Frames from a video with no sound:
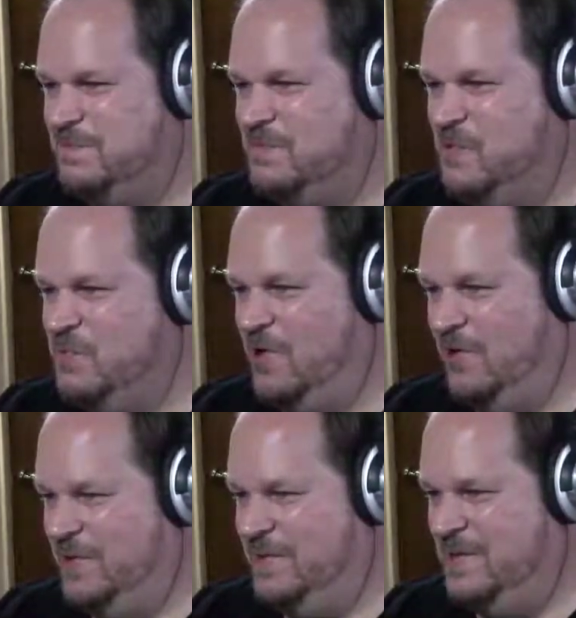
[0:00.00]
will
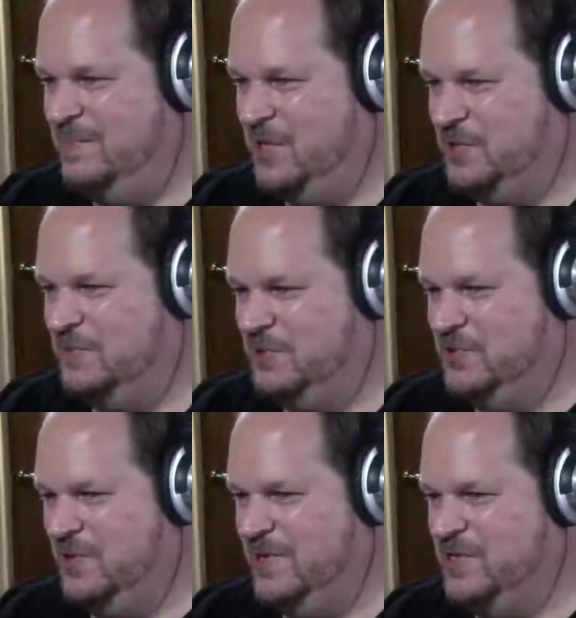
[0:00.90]
probably be multiple
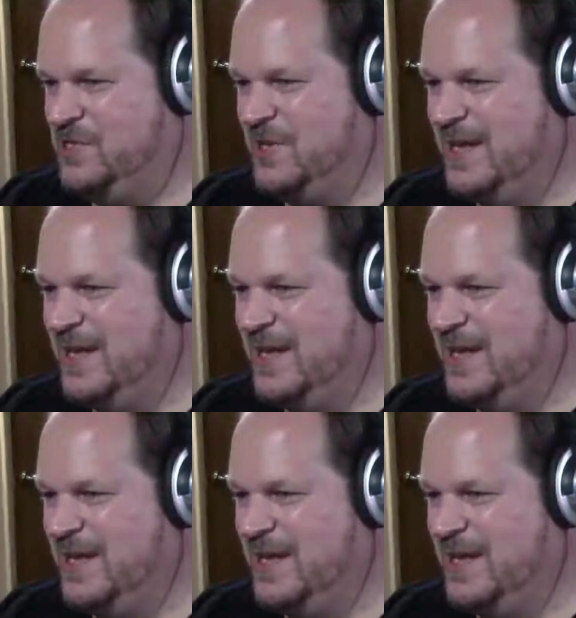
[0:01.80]
tries.